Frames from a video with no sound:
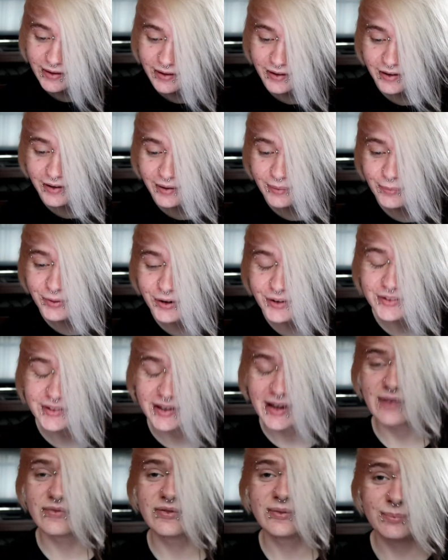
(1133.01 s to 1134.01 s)
whereas I
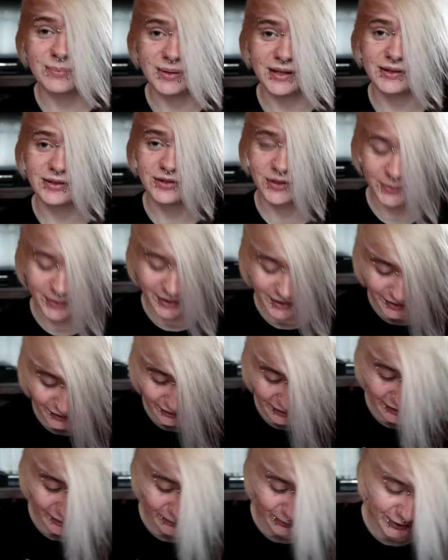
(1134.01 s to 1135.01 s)
haven't been through my
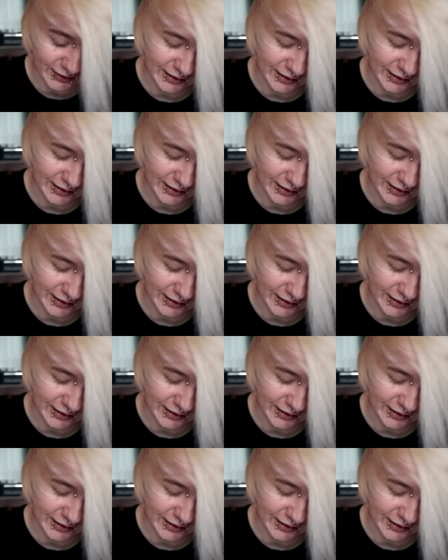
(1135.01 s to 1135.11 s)
archives